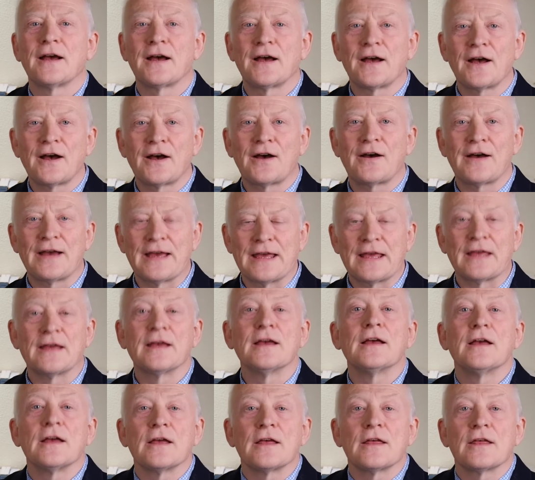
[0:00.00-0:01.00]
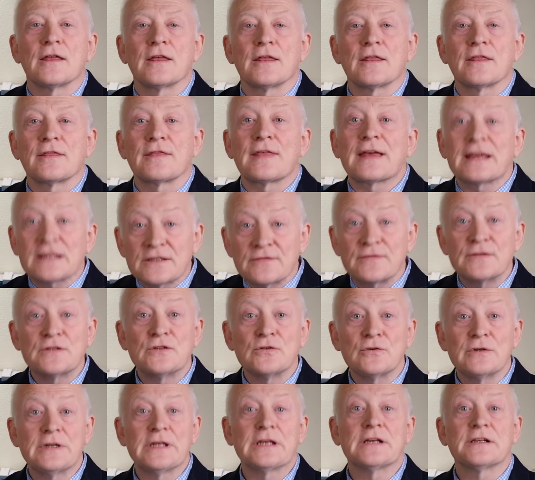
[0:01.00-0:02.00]
Hi, thanks for
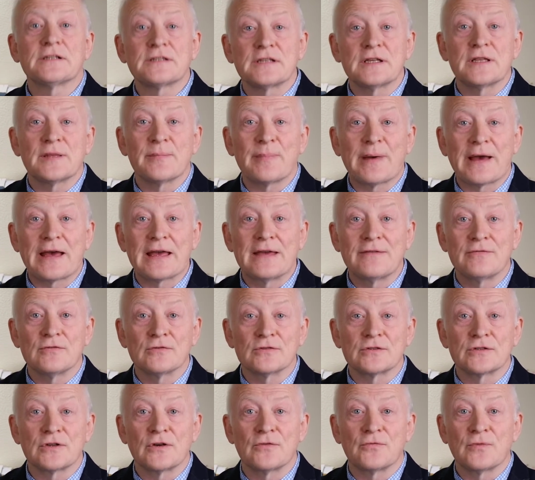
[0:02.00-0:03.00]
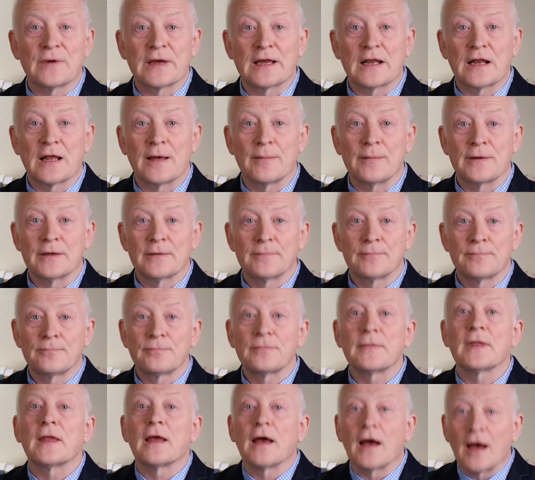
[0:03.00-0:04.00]
joining us at the Behavioural Software Club.
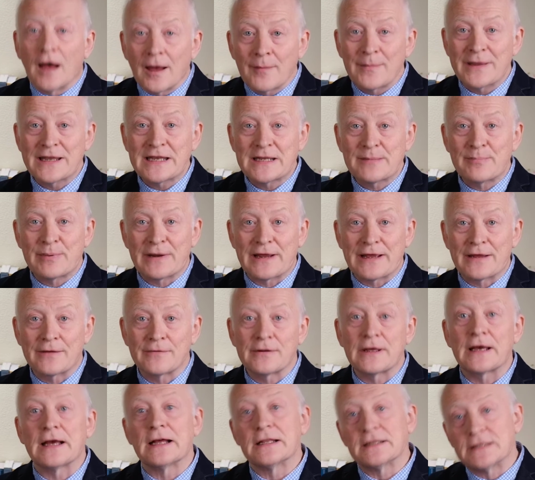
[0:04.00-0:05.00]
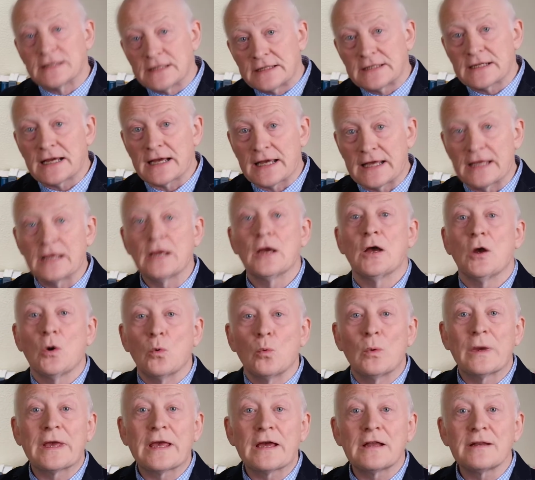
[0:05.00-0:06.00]
I'm Andy Brown, and today
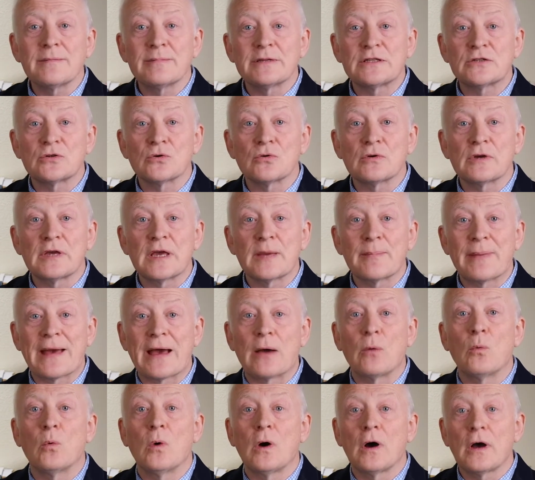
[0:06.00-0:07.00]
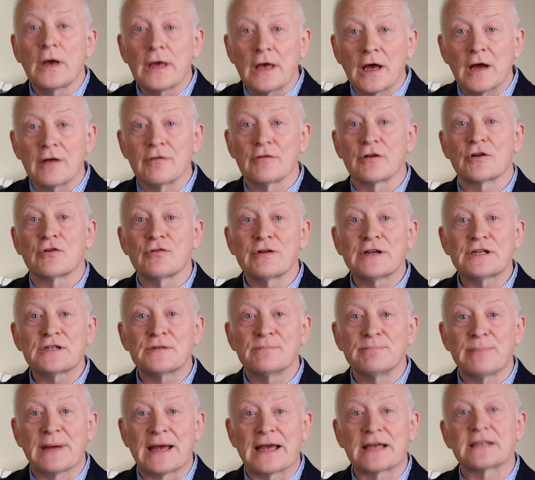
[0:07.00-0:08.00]
we're going to be talking about why our
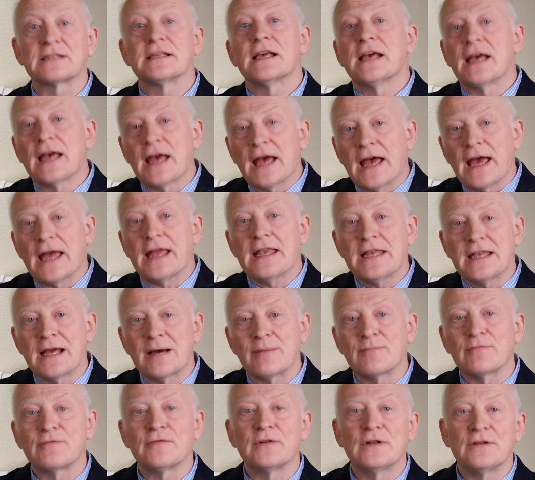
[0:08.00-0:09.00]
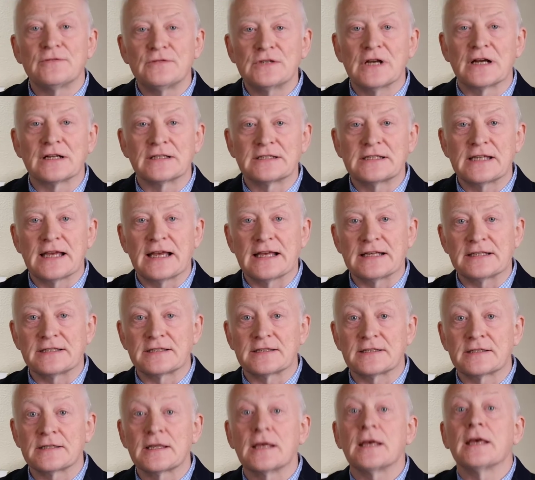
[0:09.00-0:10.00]
regression packs end up full of junk
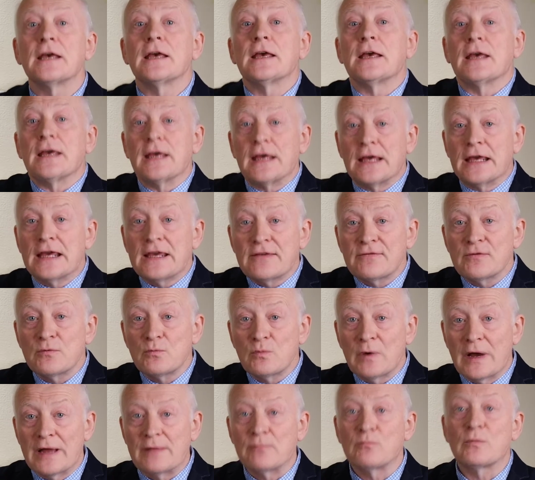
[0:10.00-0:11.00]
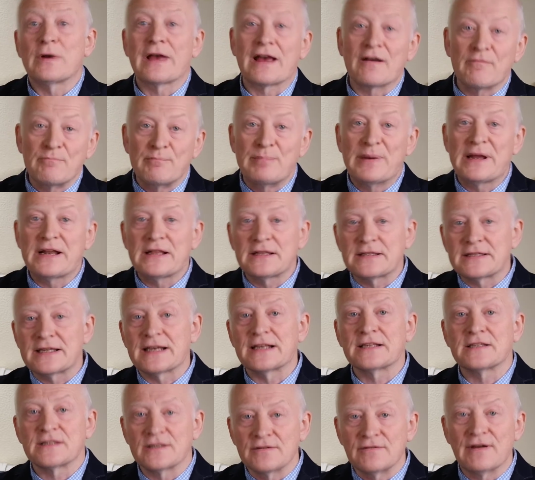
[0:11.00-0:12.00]
tests, even when we have better
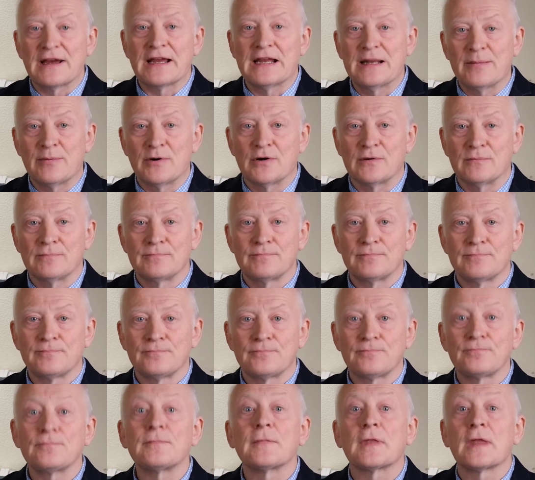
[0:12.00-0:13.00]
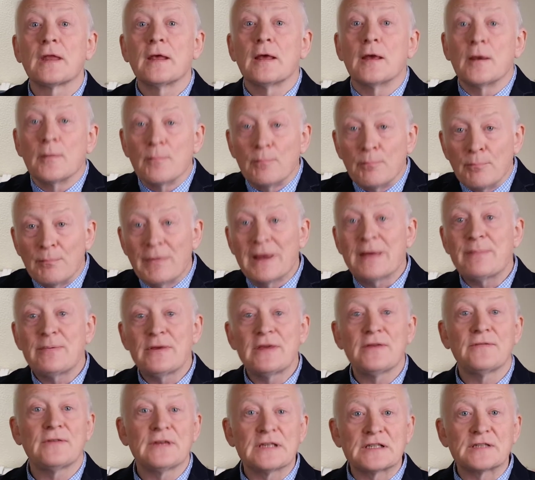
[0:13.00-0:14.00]
tests available. Maybe
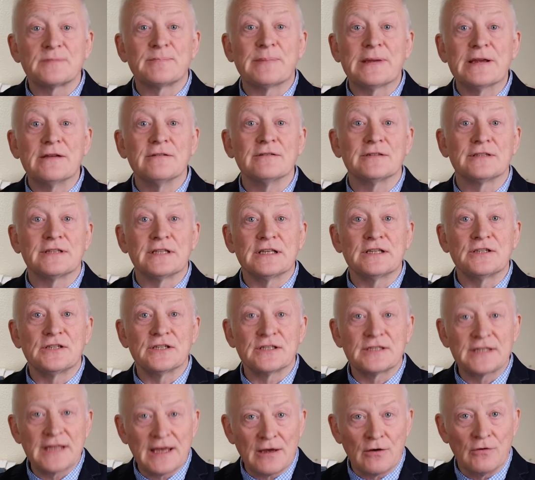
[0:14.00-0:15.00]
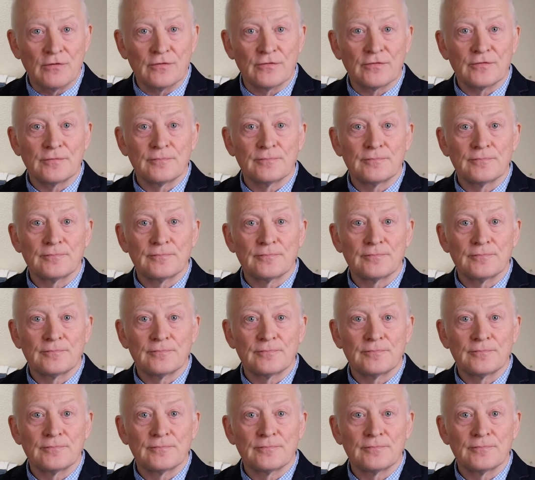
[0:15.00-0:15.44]
you've experienced this yourself.